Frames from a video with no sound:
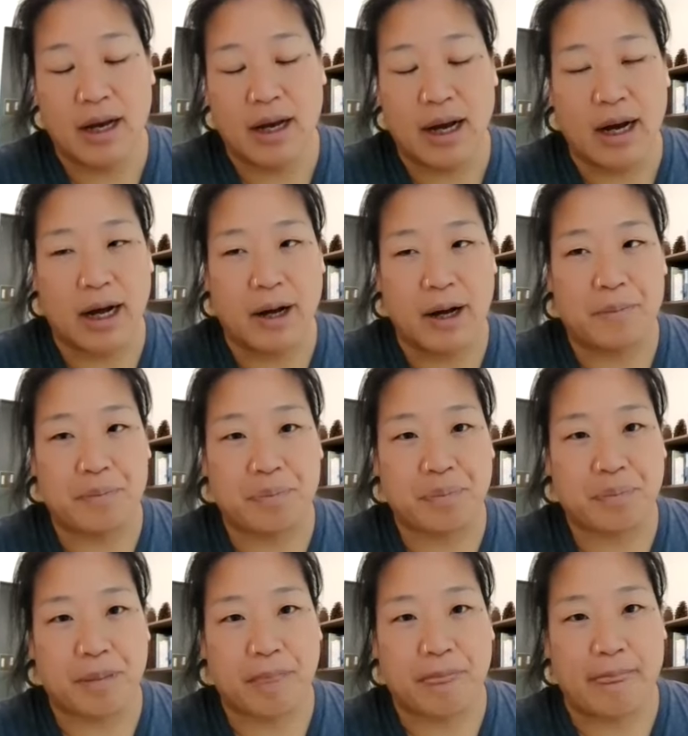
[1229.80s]

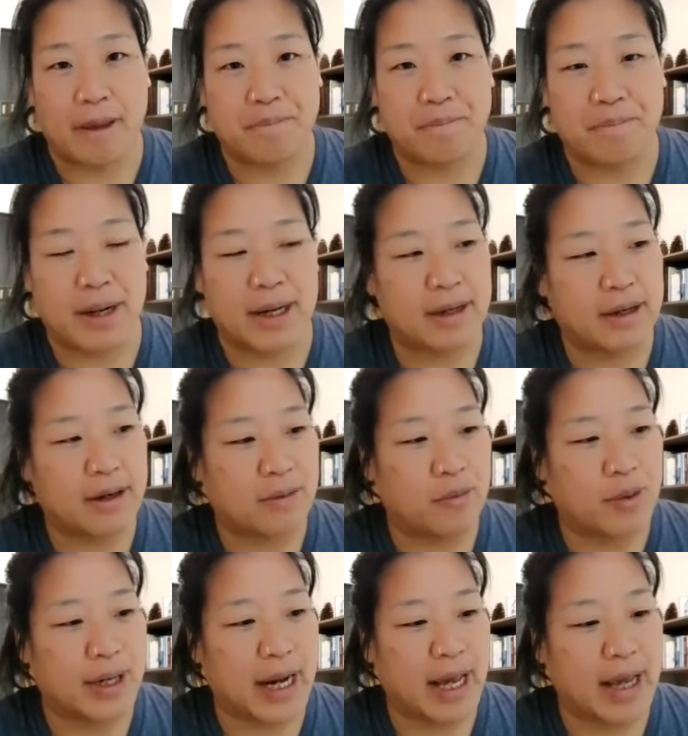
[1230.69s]
But
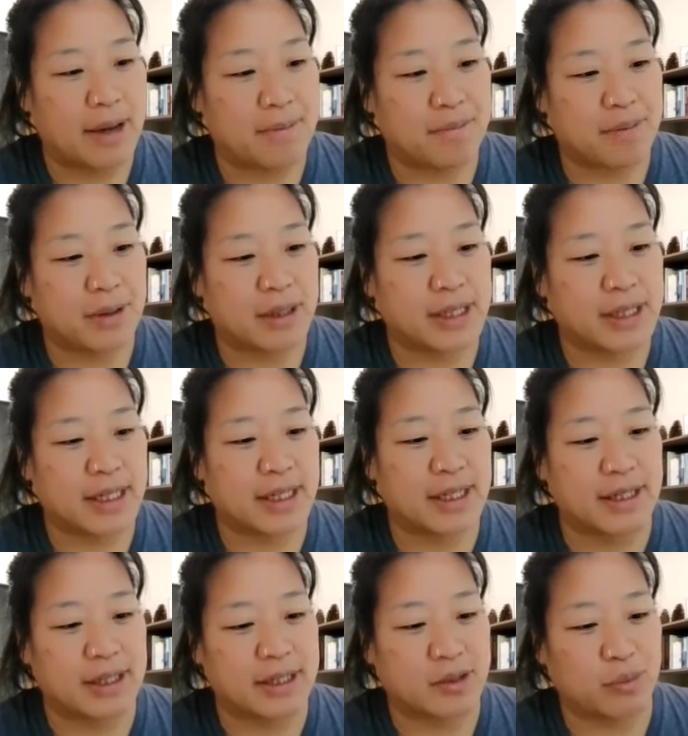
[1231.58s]
when I
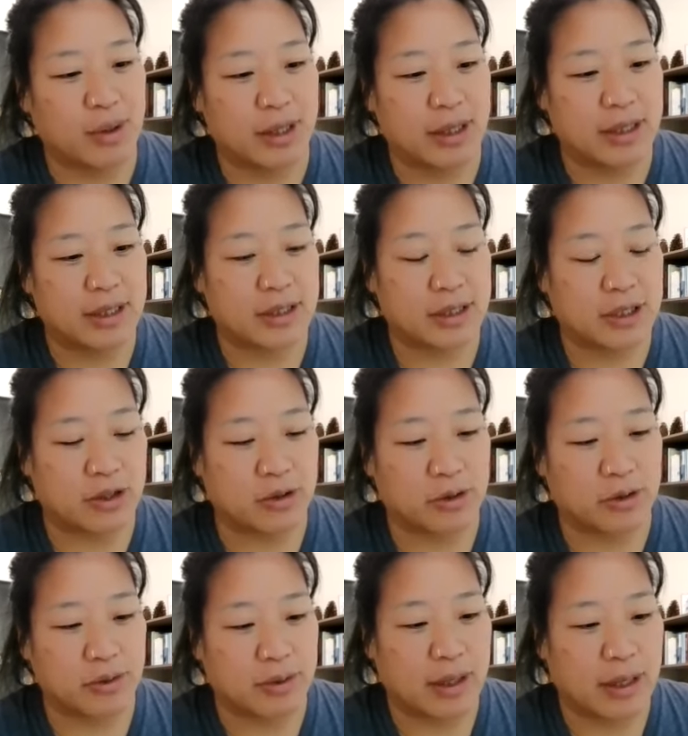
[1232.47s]
presented this work
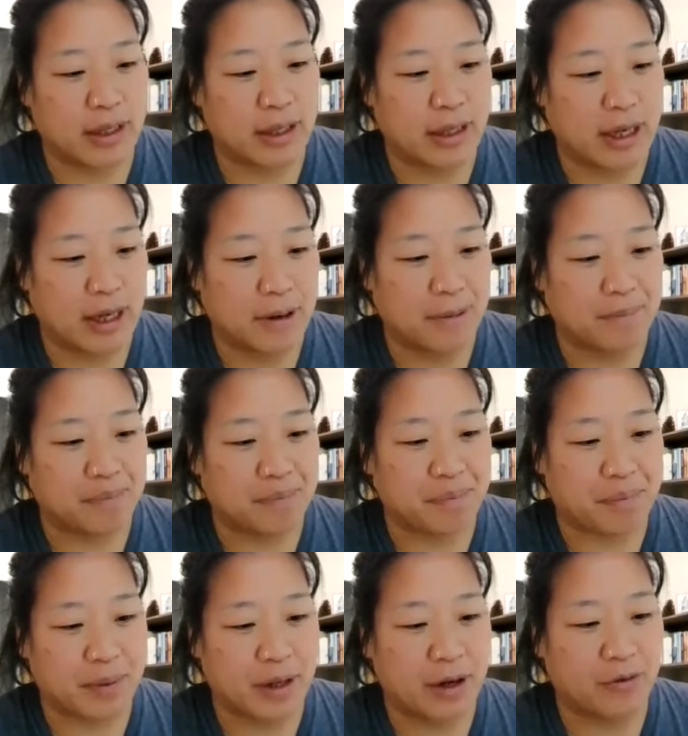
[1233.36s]
to
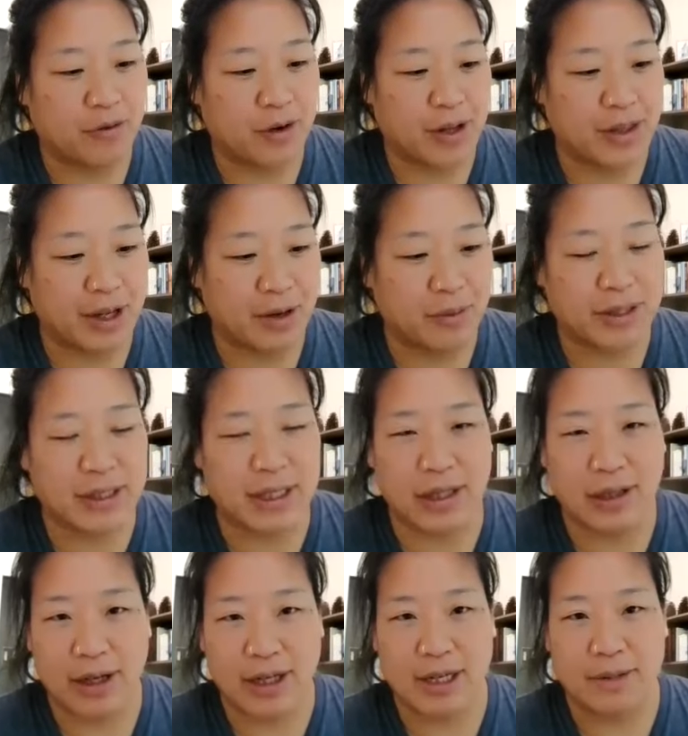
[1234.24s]
a friend that works
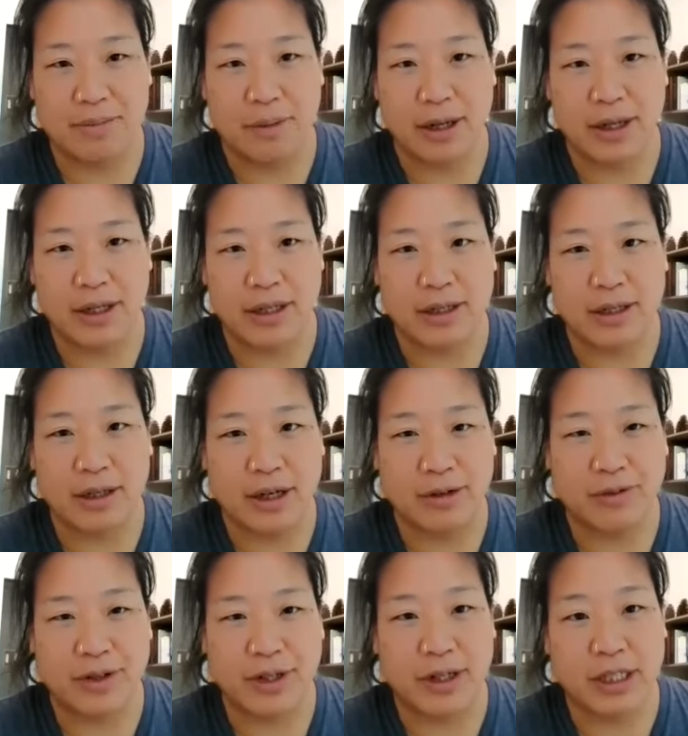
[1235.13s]
at Lockheed Martin
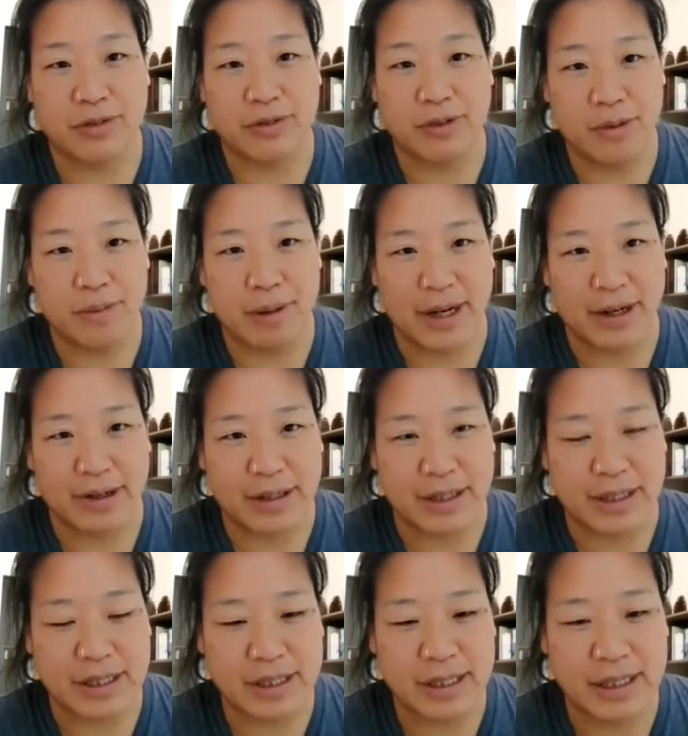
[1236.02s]
on redox flow
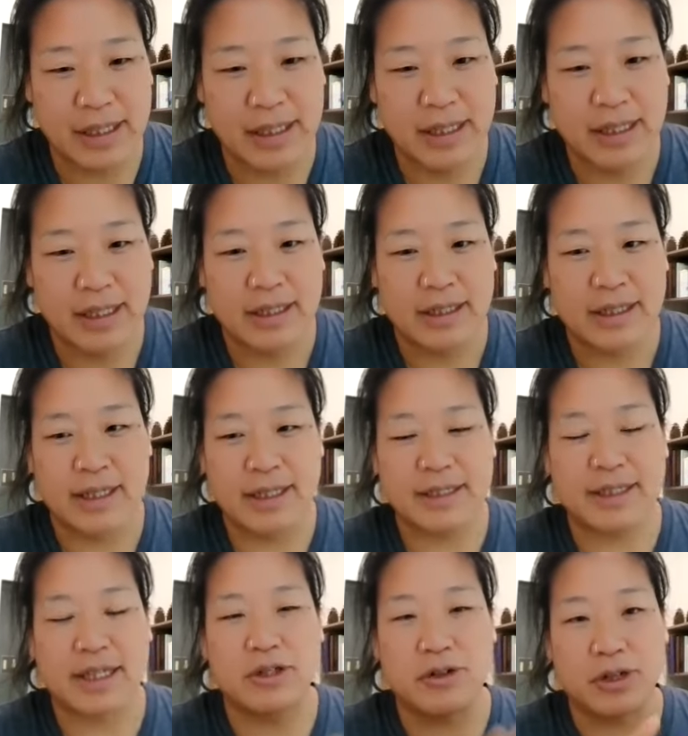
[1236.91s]
batteries,
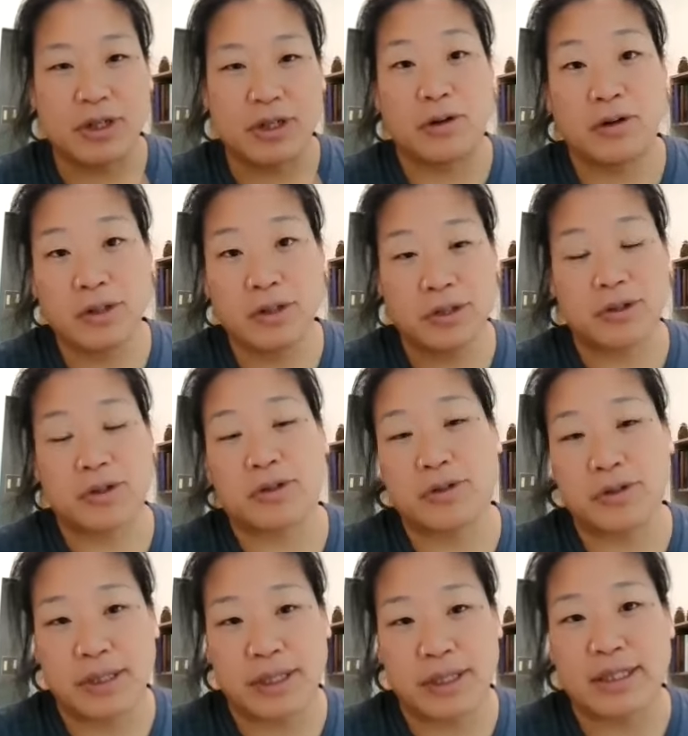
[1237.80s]
he said you could also
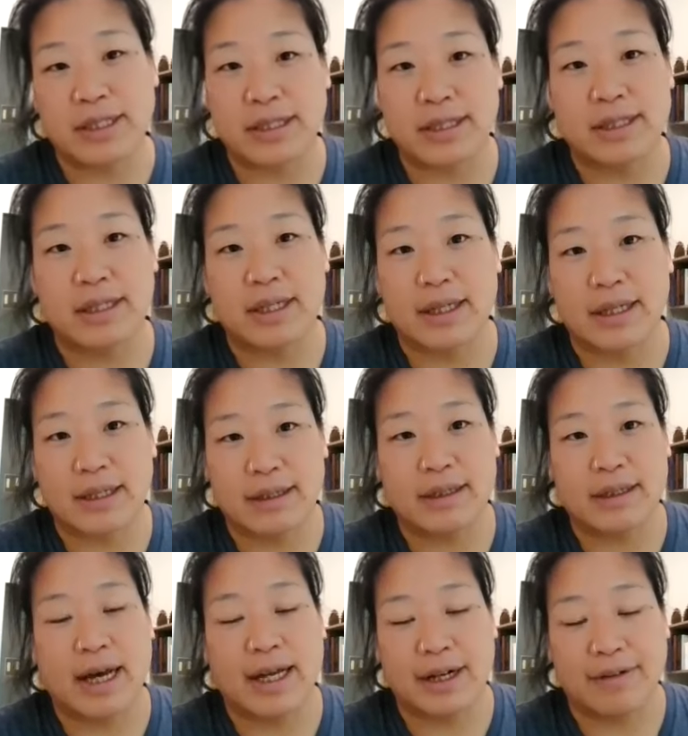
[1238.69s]
use this
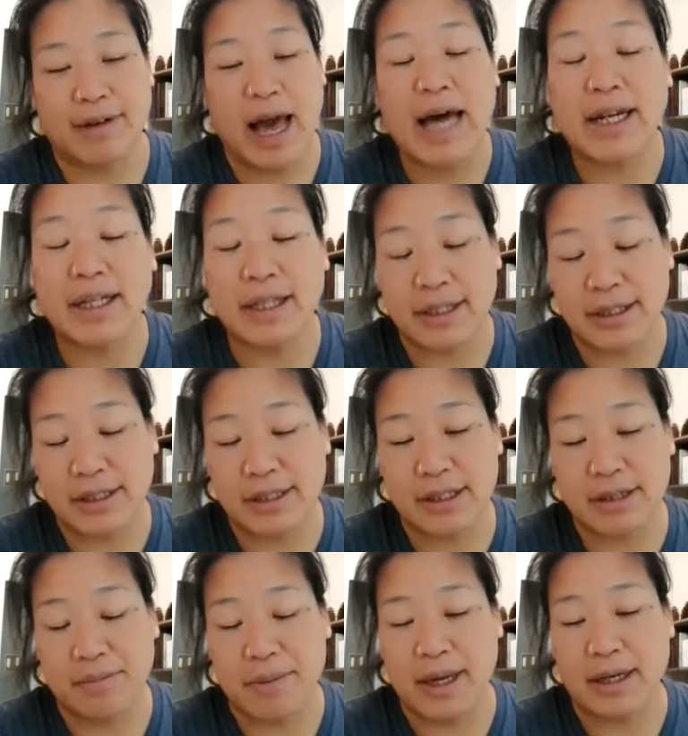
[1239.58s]
kind of
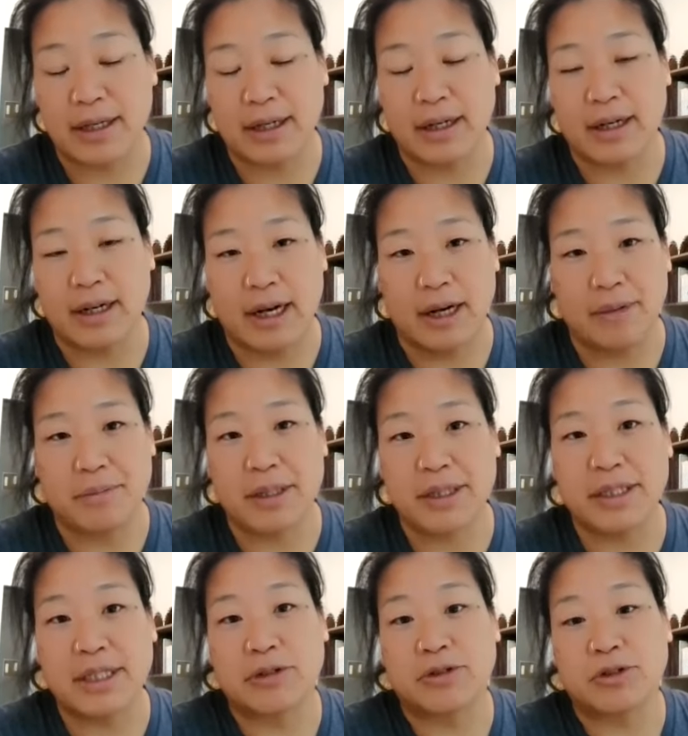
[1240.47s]
catalyst to make a
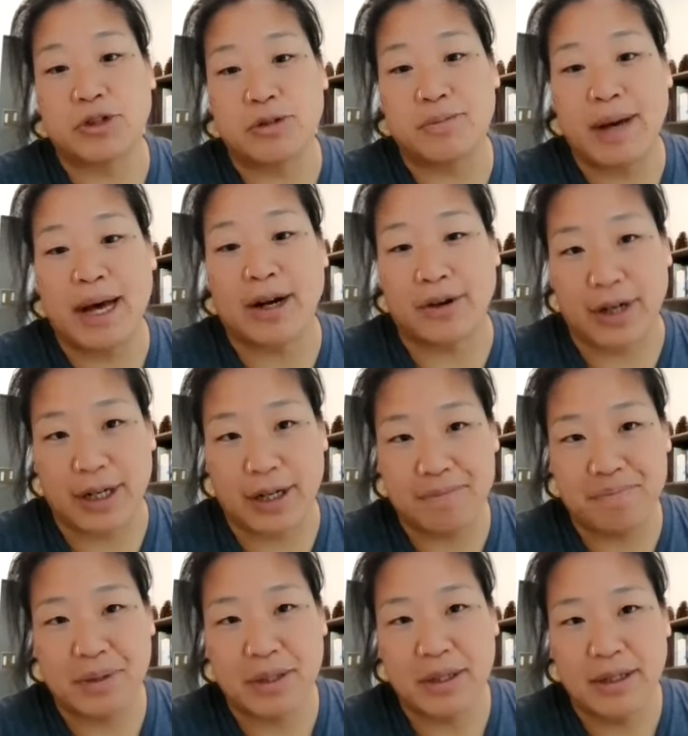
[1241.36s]
CO2
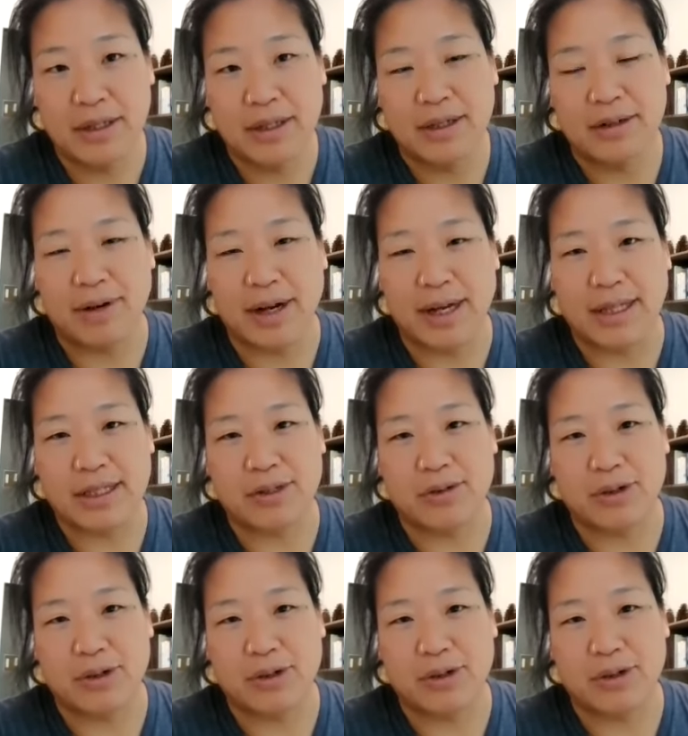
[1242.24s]
battery, right?